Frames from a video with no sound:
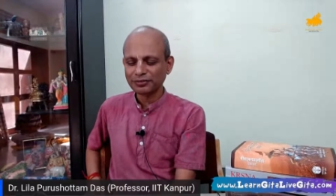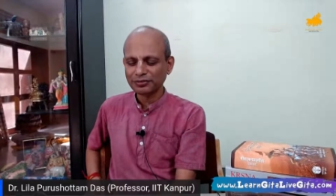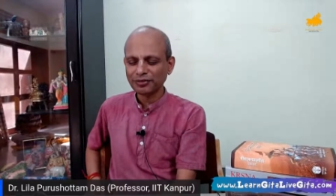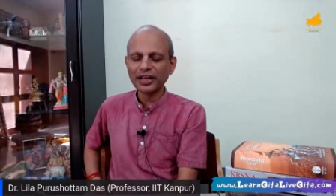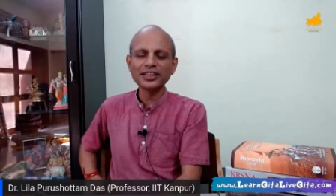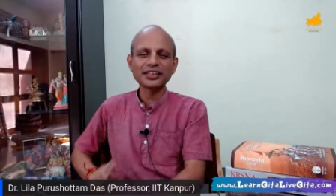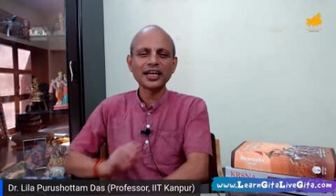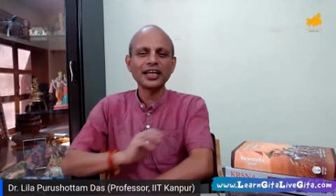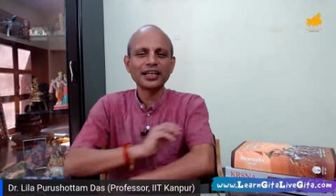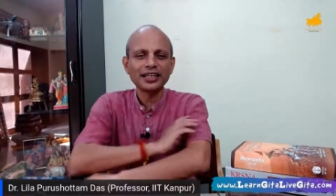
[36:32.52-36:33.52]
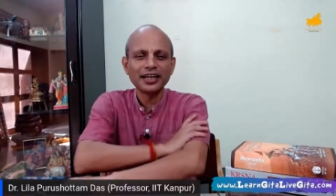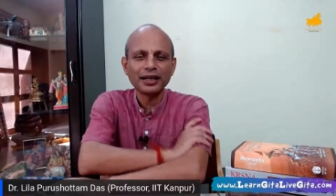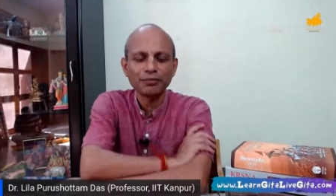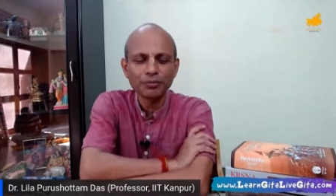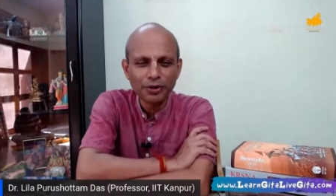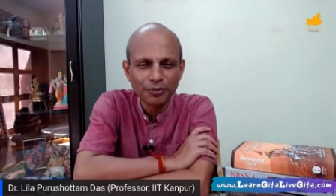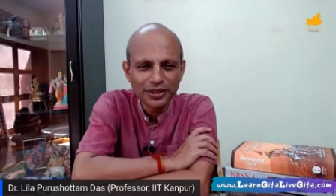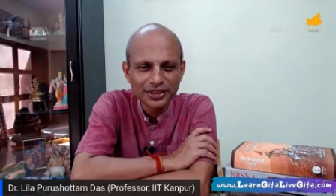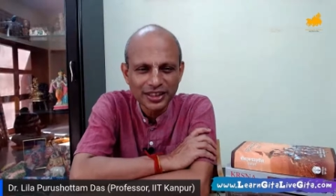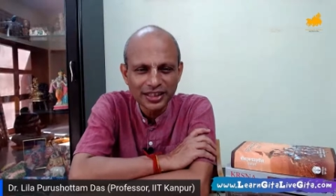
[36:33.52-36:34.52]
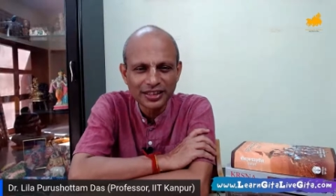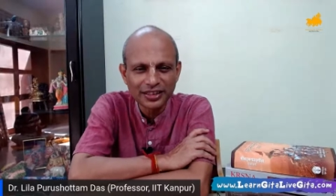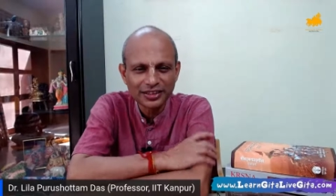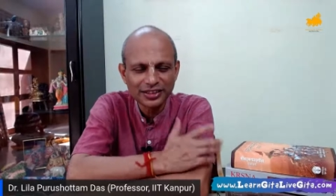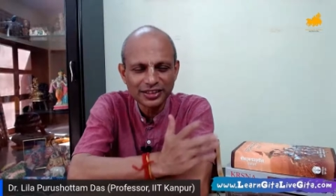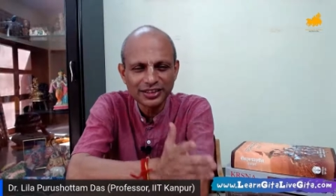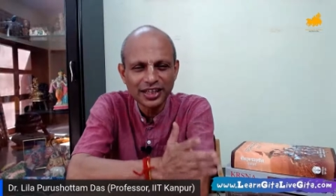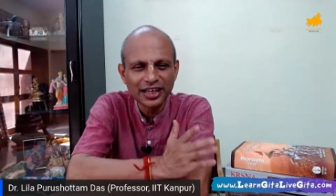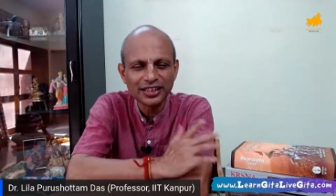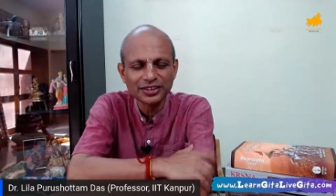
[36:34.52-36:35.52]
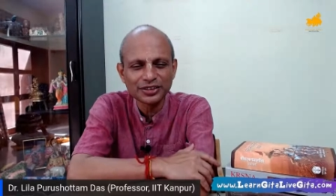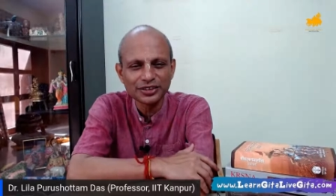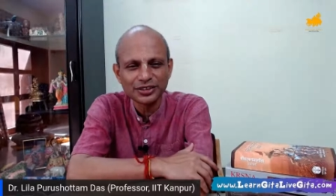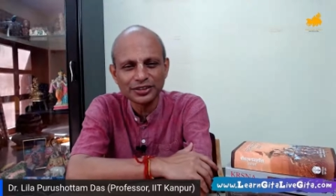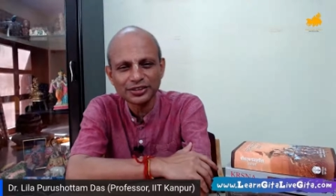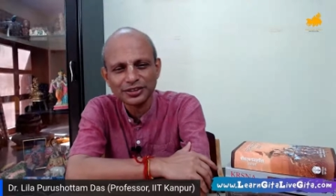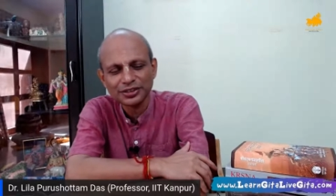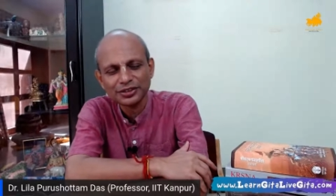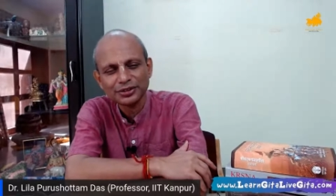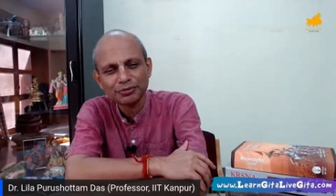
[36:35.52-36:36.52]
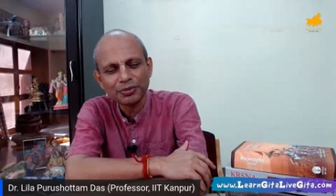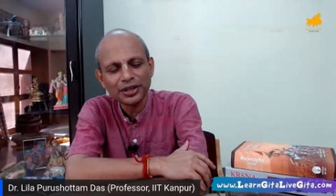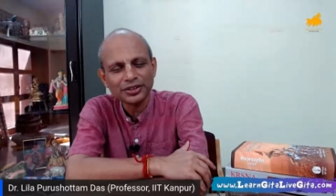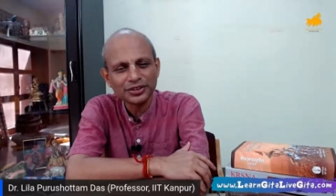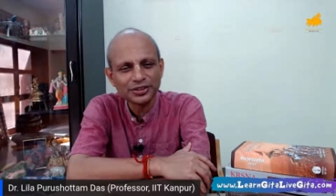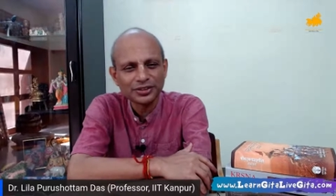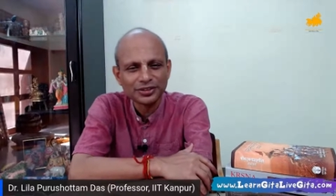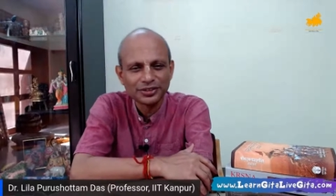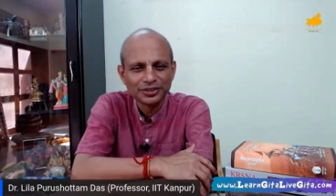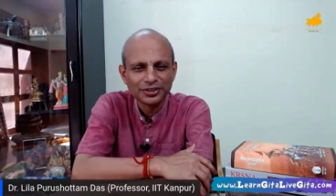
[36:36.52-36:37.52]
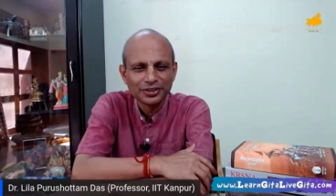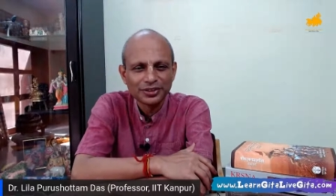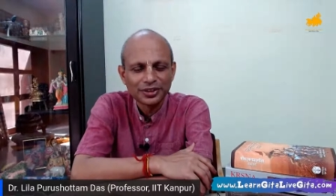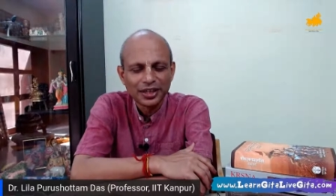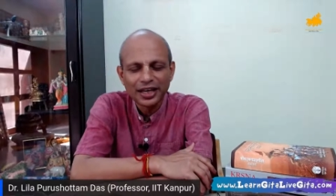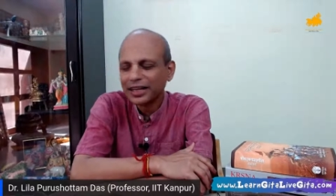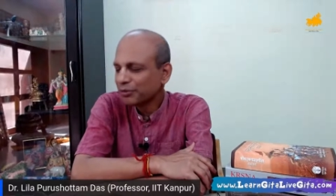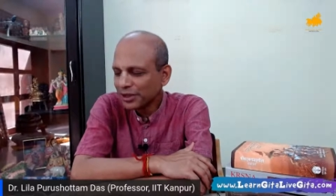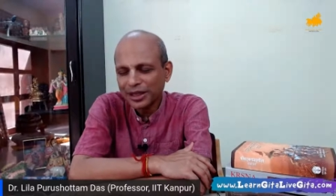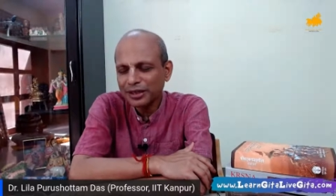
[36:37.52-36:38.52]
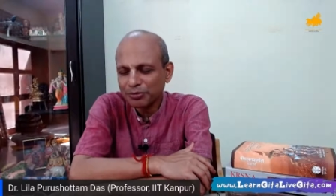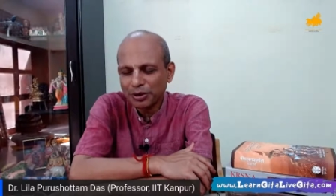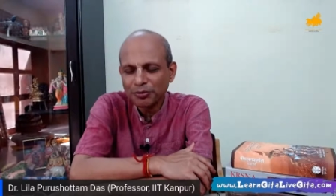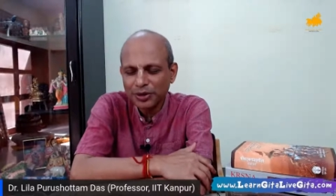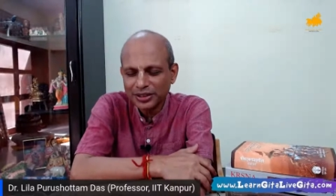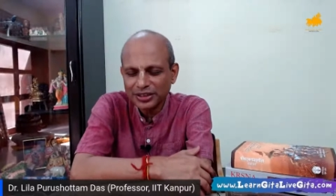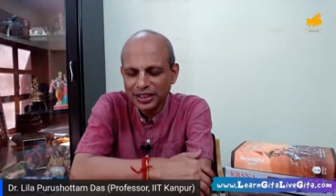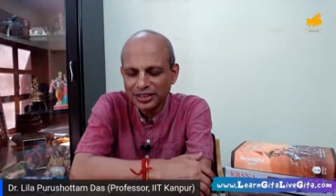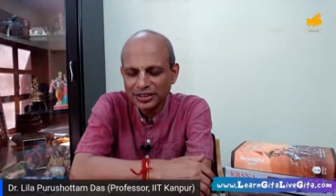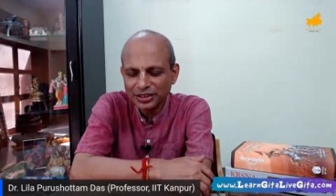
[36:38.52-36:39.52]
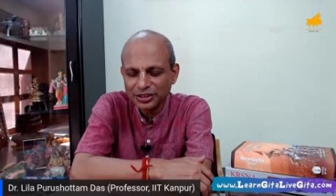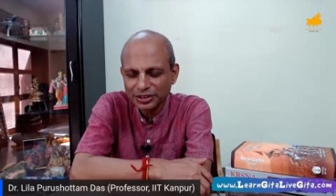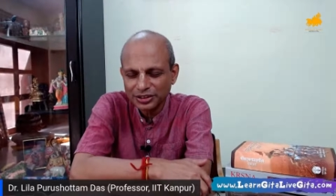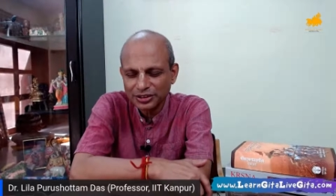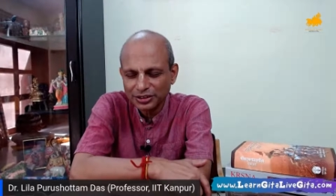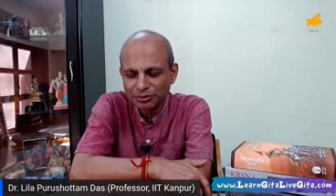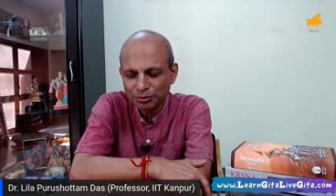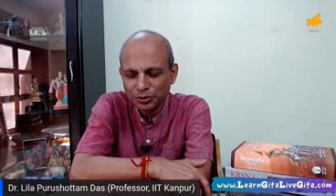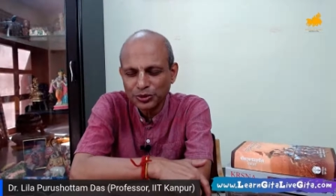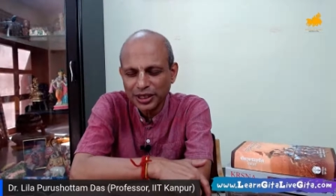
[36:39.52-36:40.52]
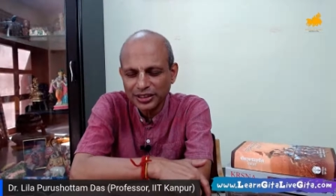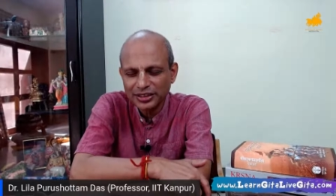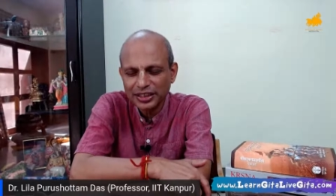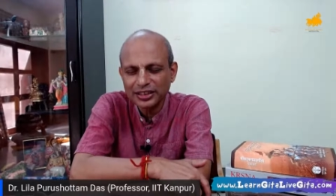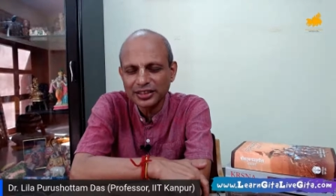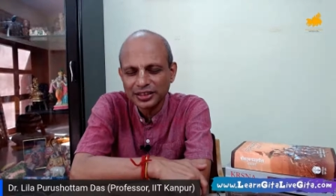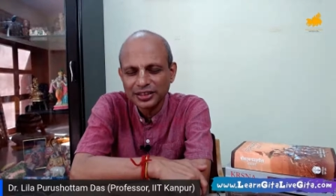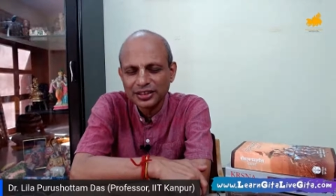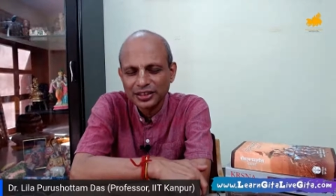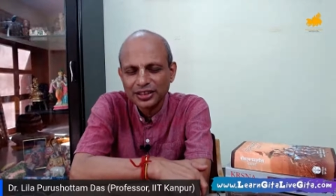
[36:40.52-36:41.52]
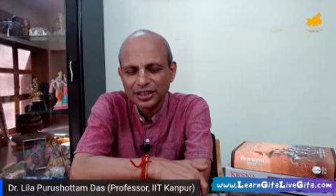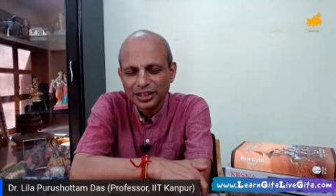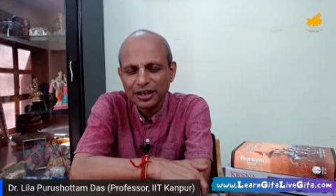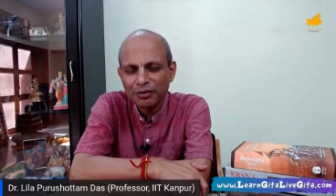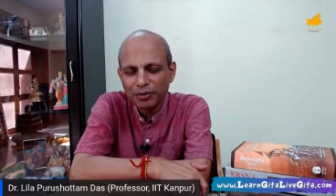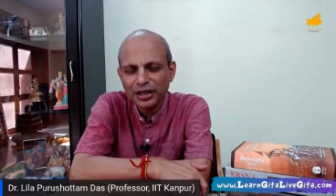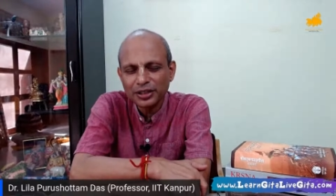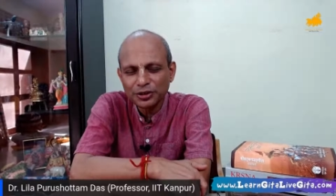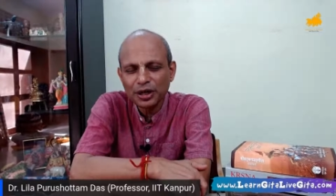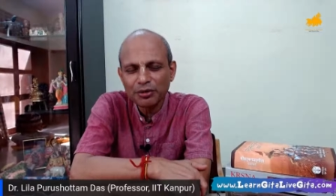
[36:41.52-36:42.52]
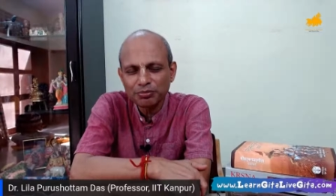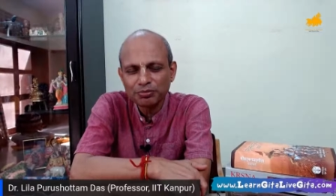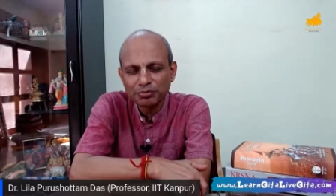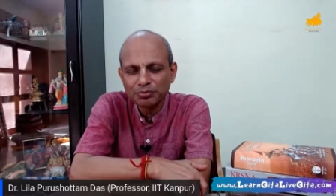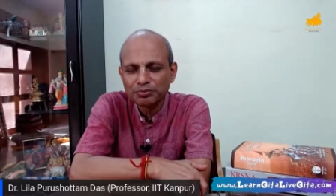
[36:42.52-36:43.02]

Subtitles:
where is hell? And Prabhupada is saying, this is hellish place. And immediately Prabhupada changed his mood and said, no, but you have